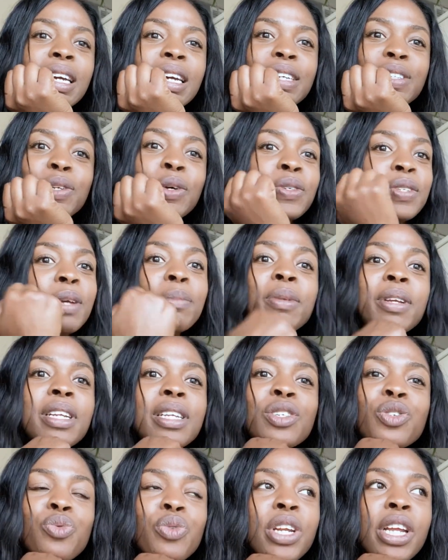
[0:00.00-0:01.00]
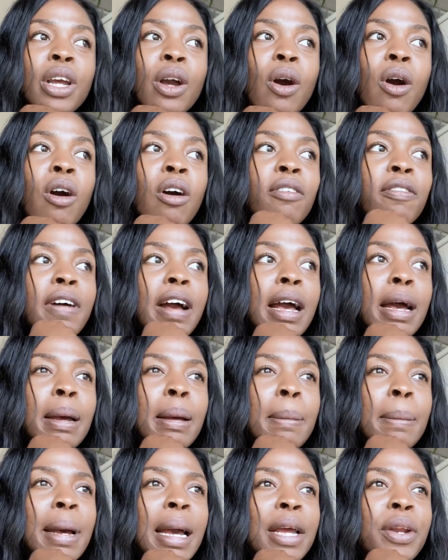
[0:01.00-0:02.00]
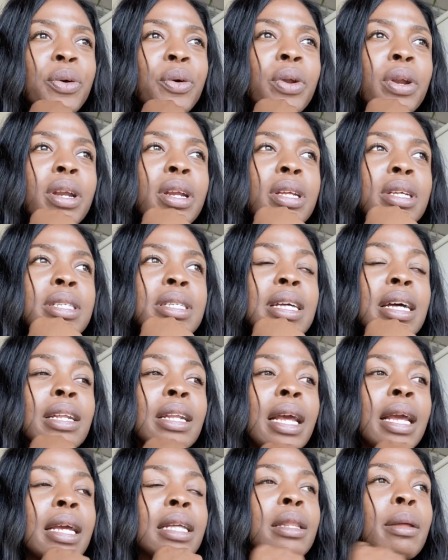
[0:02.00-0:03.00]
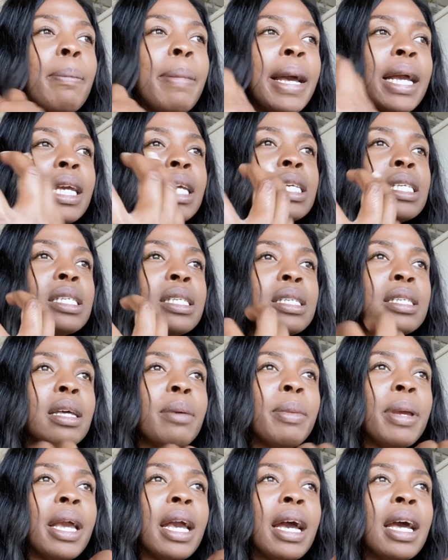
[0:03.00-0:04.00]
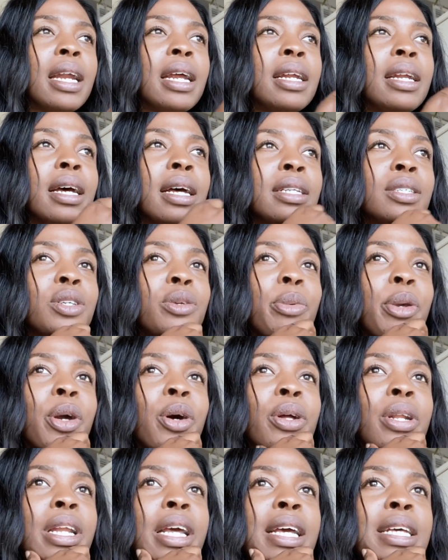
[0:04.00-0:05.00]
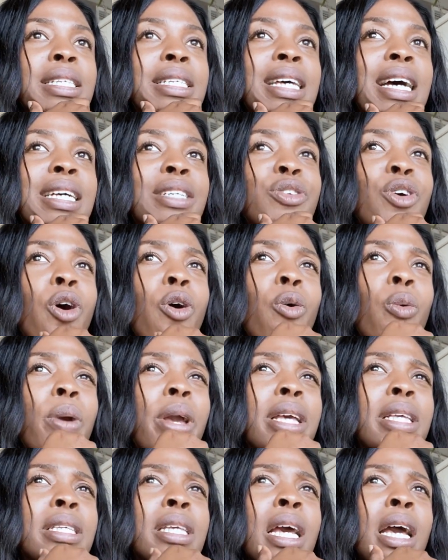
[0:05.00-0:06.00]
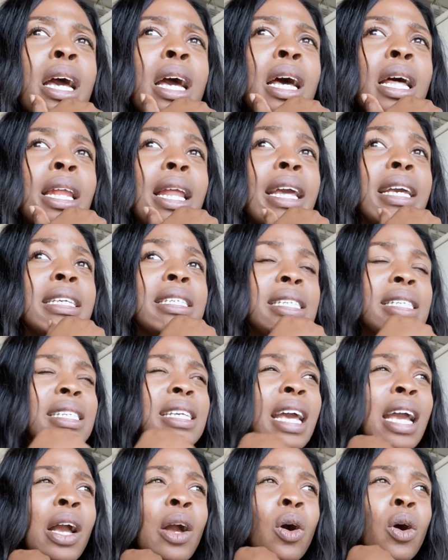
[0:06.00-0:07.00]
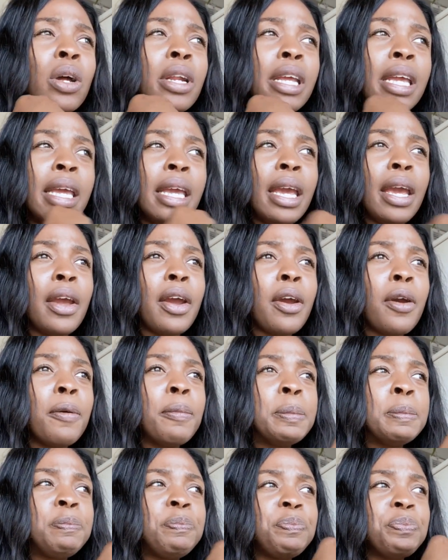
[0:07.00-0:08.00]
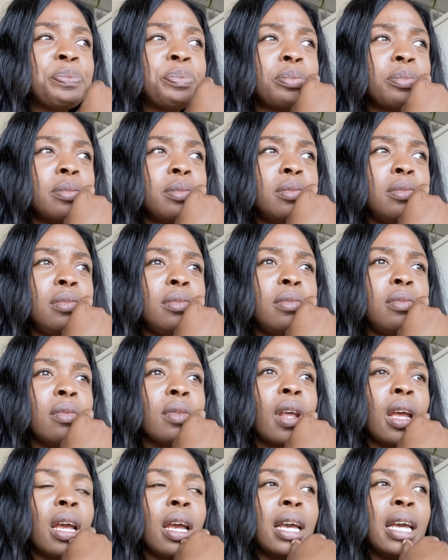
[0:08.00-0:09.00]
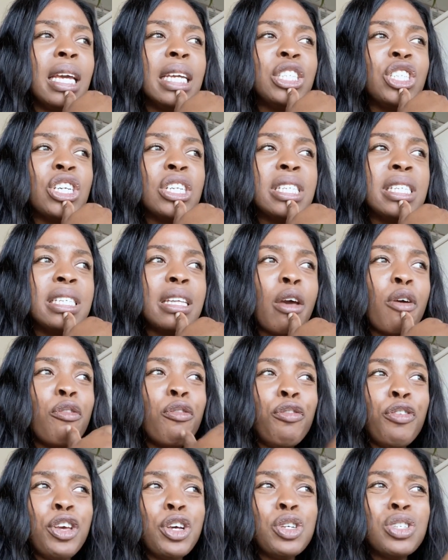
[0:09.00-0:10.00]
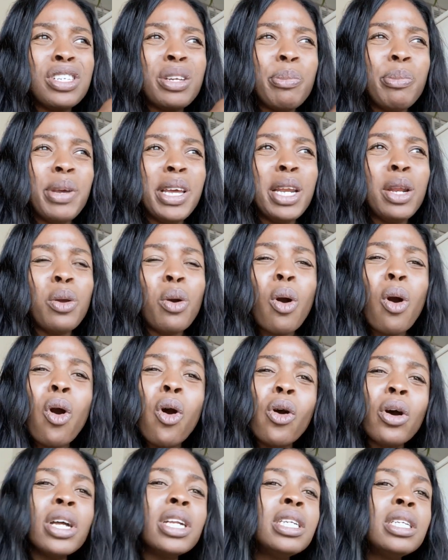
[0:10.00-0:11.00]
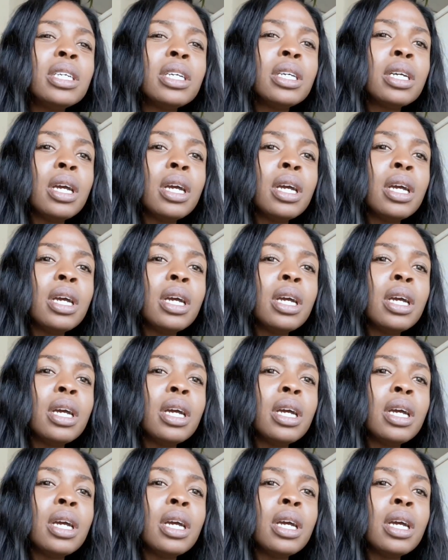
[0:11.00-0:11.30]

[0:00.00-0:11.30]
So something is really off. I don't understand. Like, the banking system in Canada, to be honest, has always, like, since I got here, it just feels a bit odd.